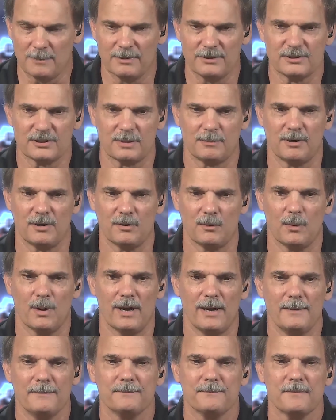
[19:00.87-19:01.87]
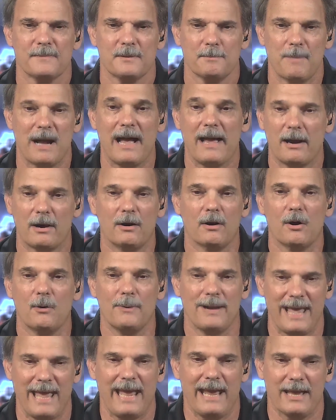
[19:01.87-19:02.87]
it in some other way. By our
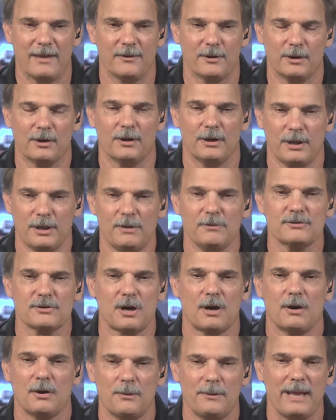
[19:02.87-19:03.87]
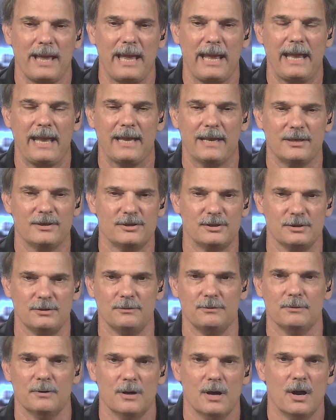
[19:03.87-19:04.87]
own hand. They're going to use our own hand
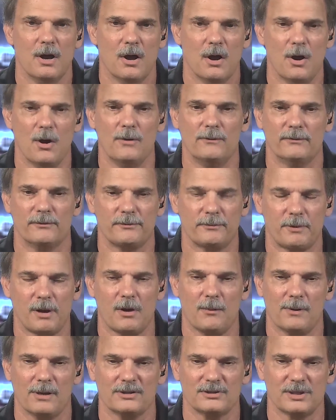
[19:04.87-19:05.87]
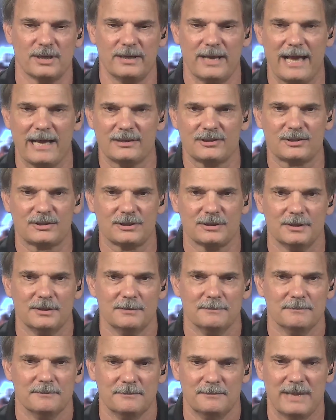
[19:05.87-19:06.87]
to overthrow us. And
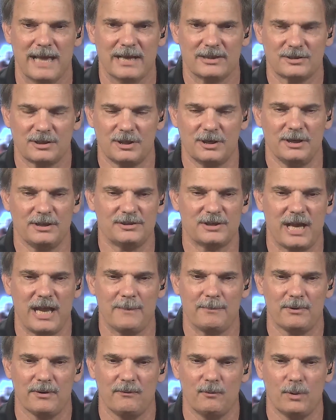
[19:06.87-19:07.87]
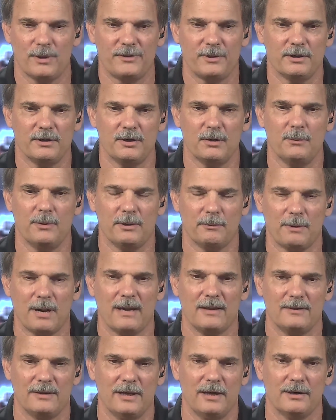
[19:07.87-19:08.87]
that's a good example of what they're doing
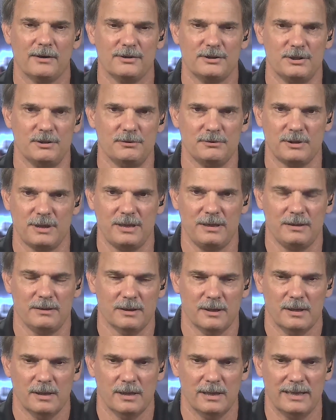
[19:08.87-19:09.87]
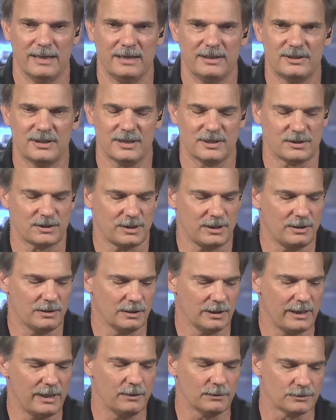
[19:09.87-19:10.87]
right there, is using an
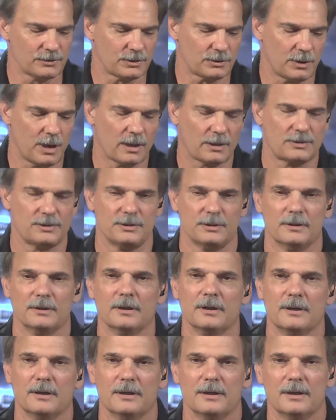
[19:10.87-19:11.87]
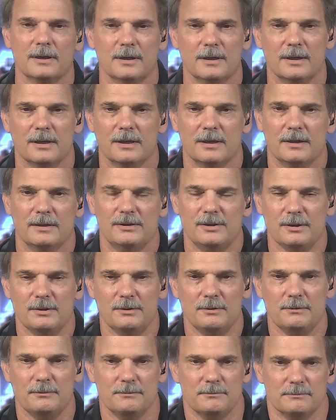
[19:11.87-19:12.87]
existing legal structure
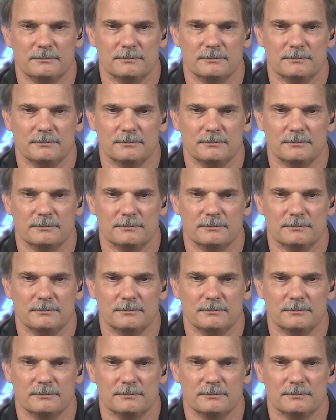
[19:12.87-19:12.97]
to